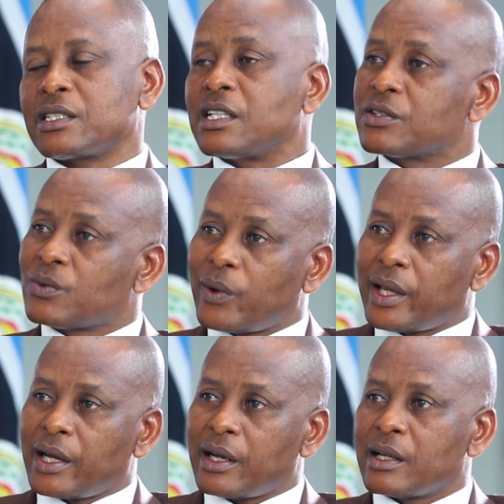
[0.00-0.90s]
State
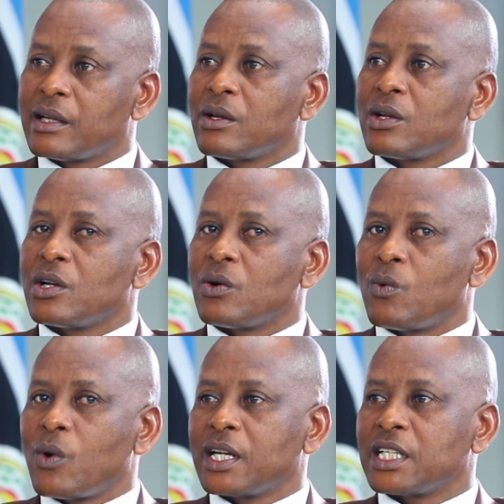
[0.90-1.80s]
Square,
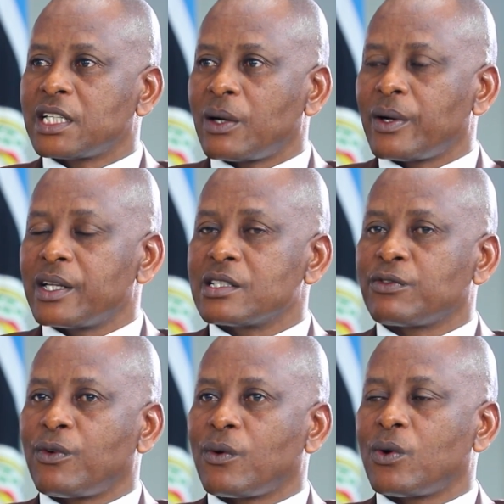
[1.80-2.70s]
one tower is
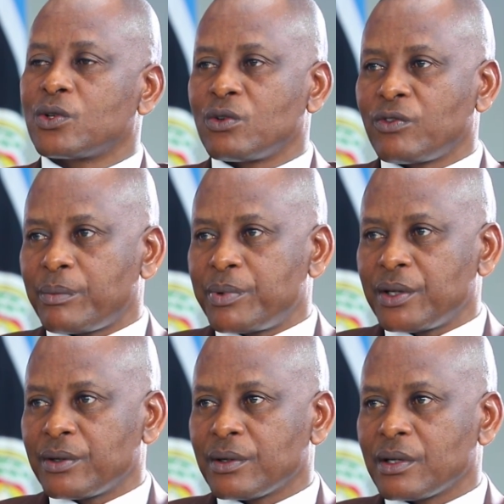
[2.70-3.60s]
for Court of
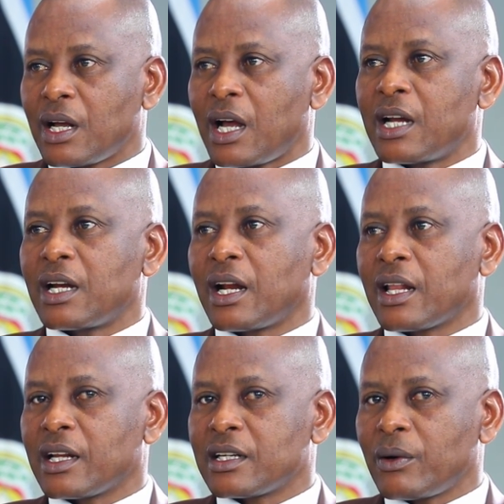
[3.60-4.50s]
Appeal and
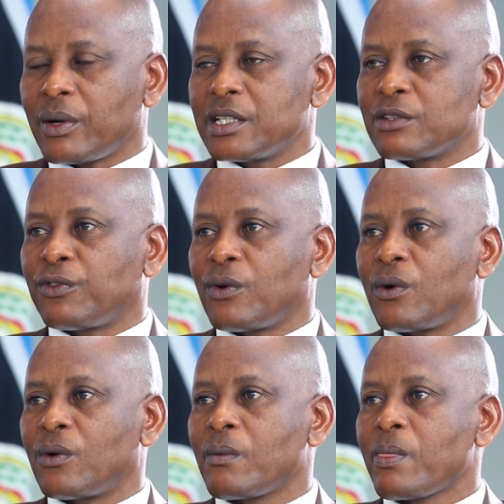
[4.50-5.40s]
another tower is
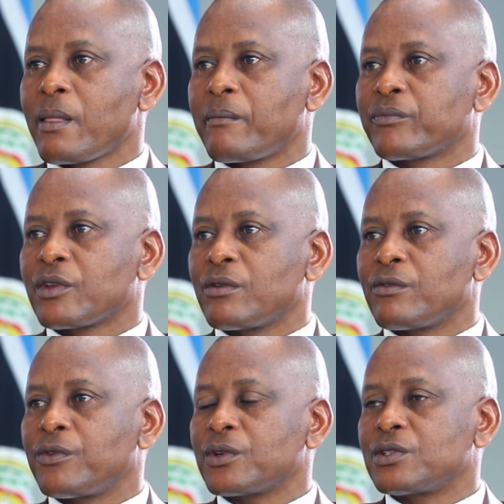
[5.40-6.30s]
for
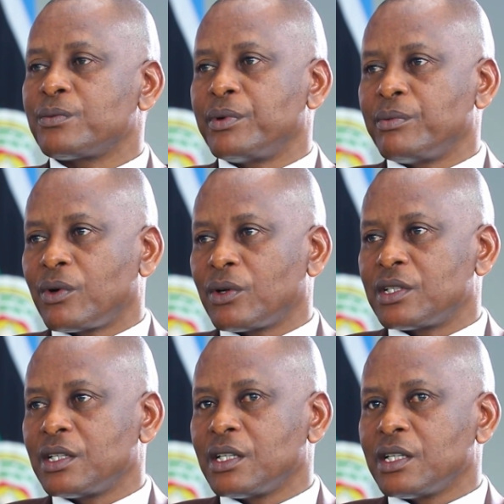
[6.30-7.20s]
Supreme Court.
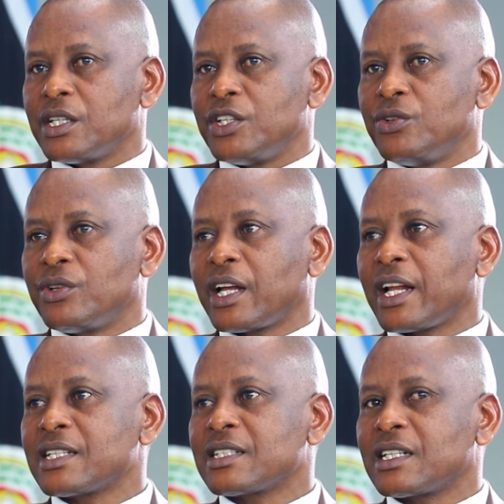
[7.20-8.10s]
You
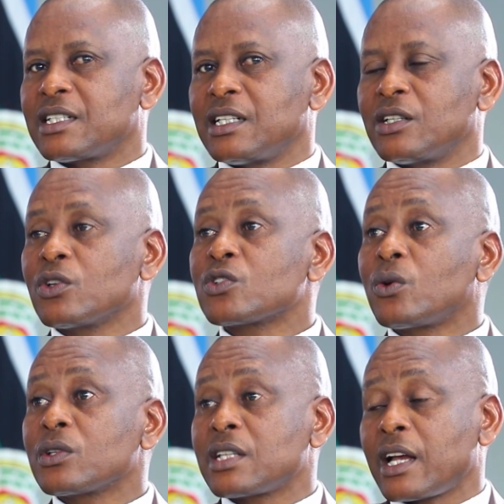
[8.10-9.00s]
realize that those
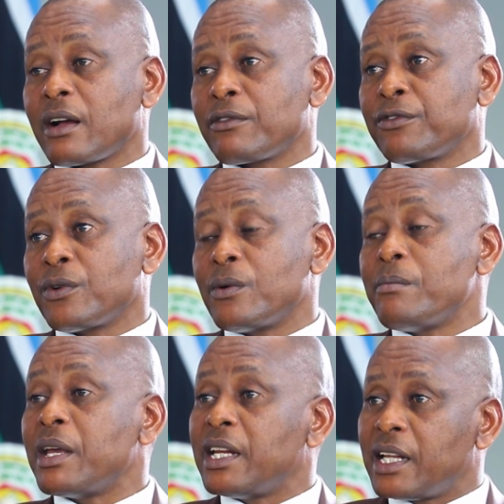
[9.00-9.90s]
courts have
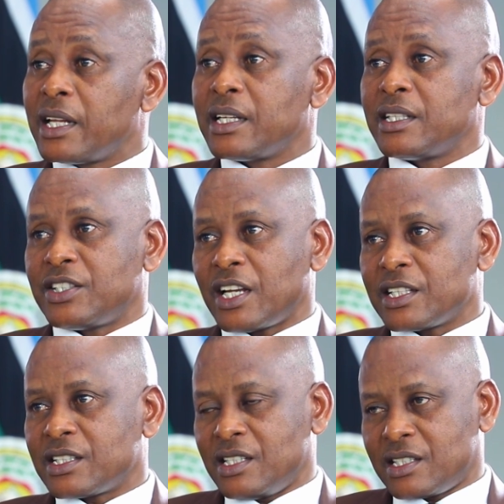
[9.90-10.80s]
many
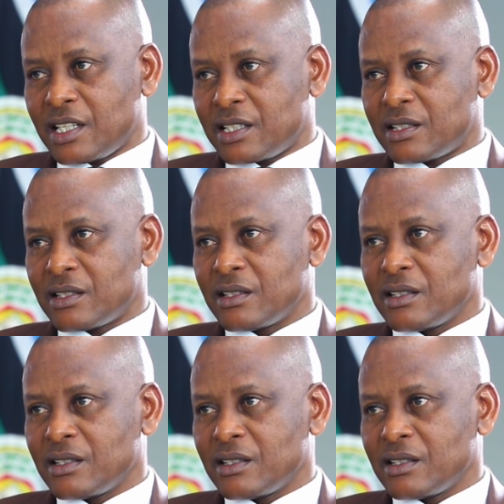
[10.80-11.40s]
justices.